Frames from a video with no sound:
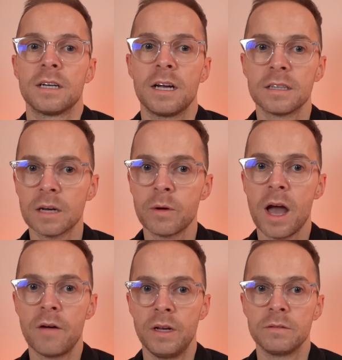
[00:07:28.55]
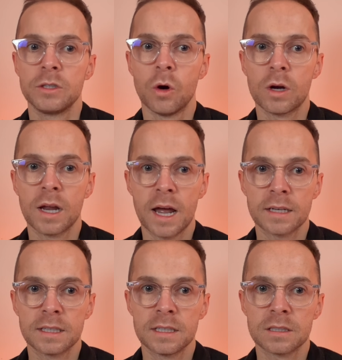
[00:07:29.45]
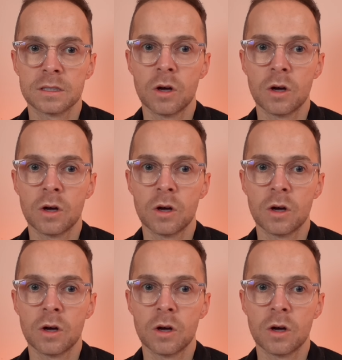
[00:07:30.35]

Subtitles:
And there we have it, you're connected.